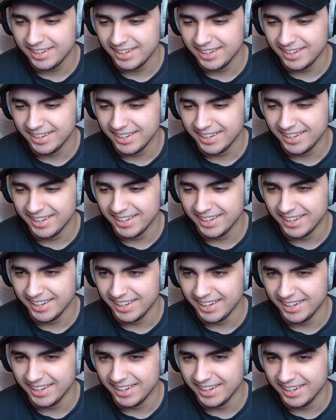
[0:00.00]
Property
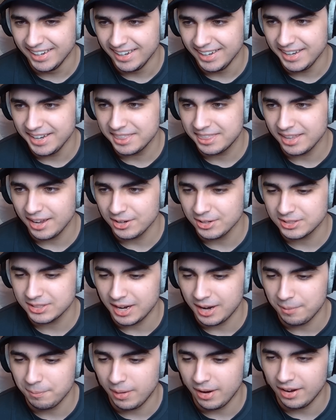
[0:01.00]
of Crane. He thought it
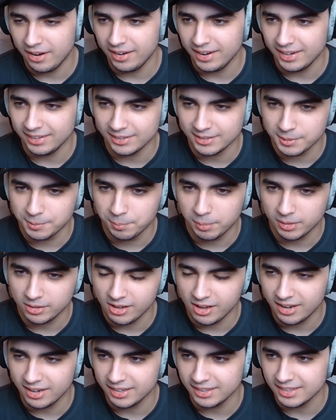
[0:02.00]
sounded about he oh, doesn't
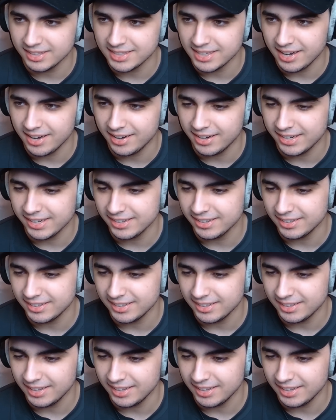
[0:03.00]
belong in this area,